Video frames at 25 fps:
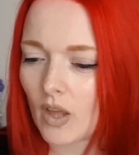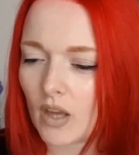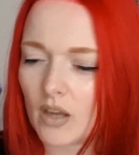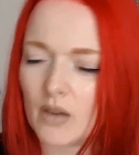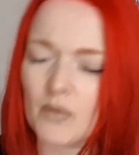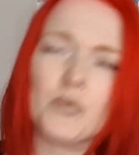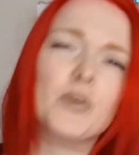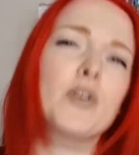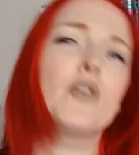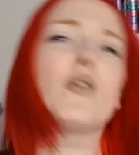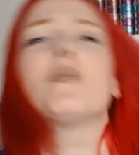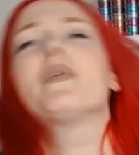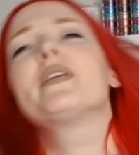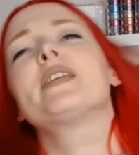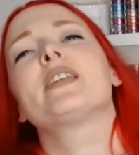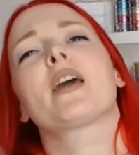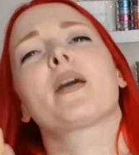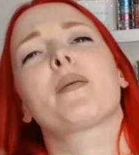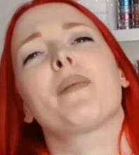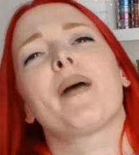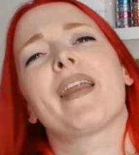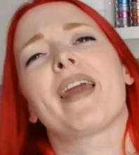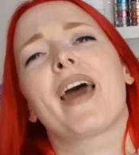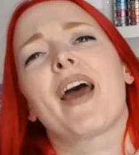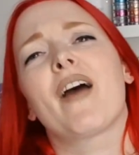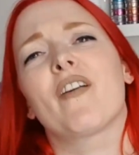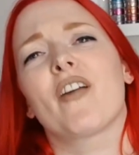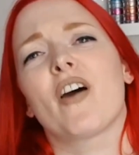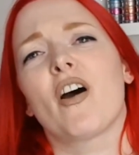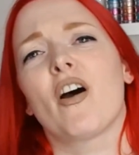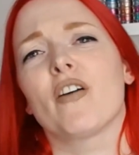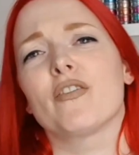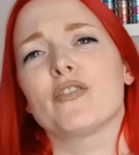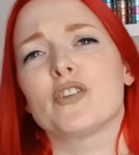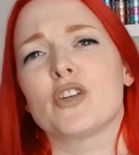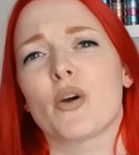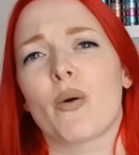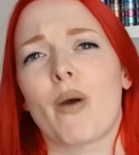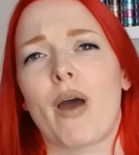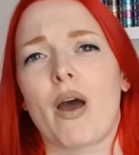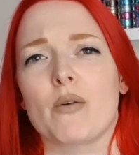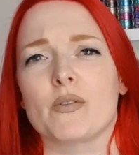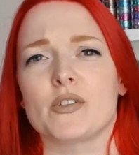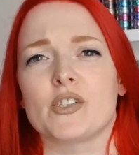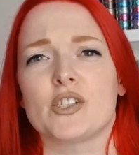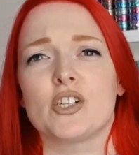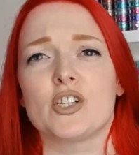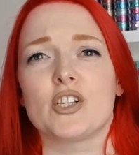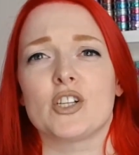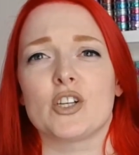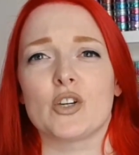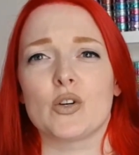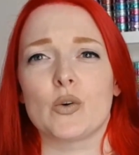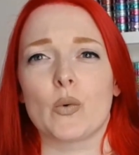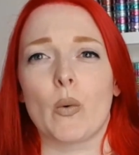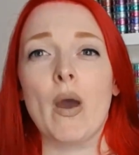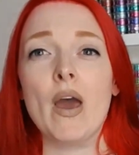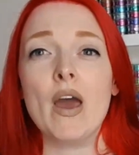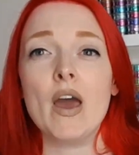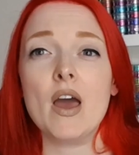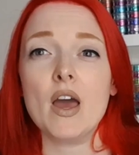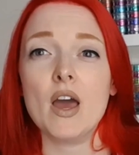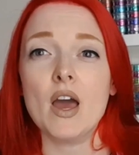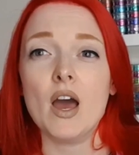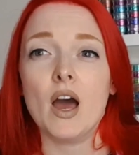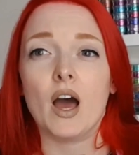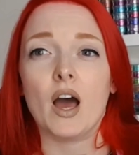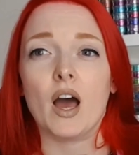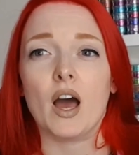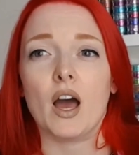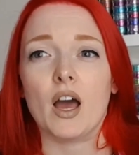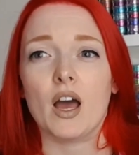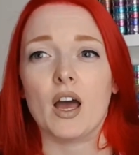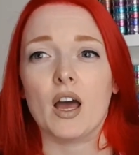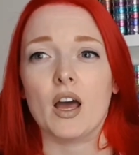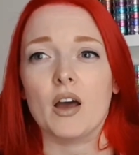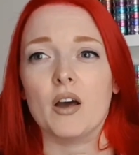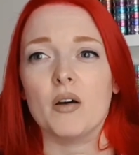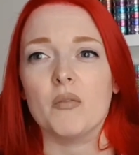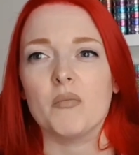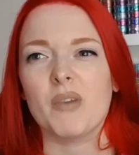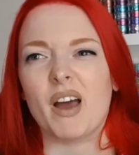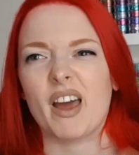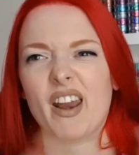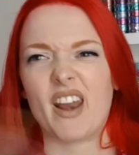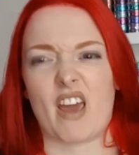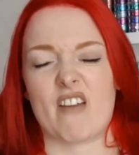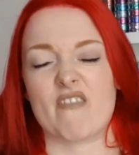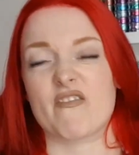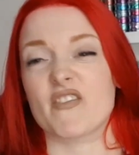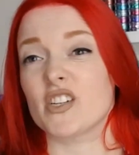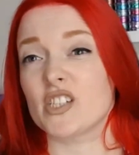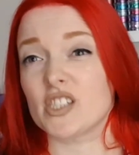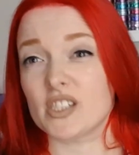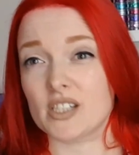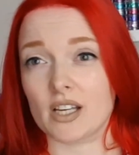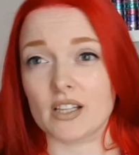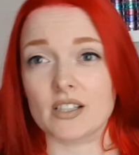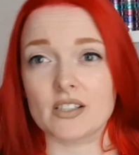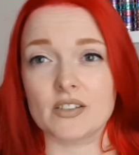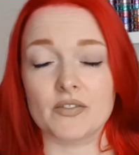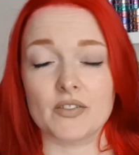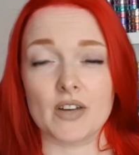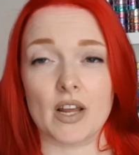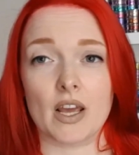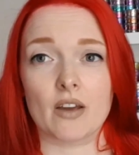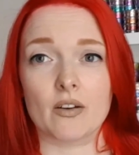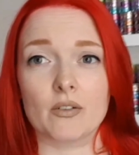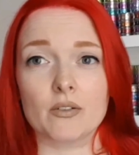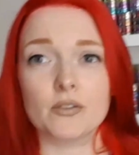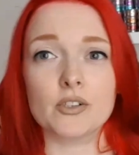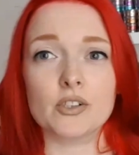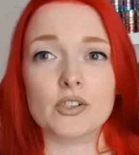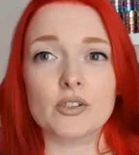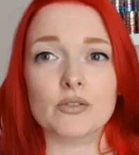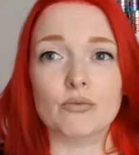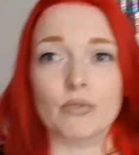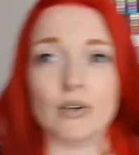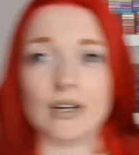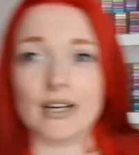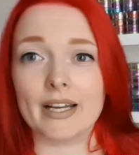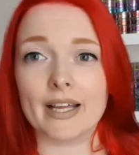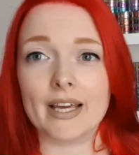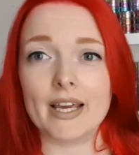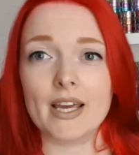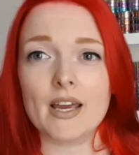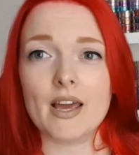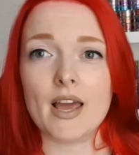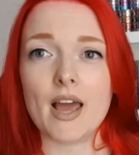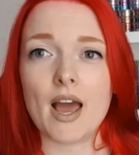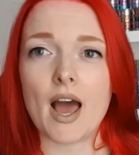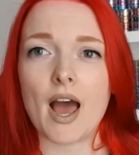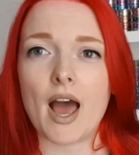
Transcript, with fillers: it would normally take about an hour and a half, two hours to do um, an average set of nails, really.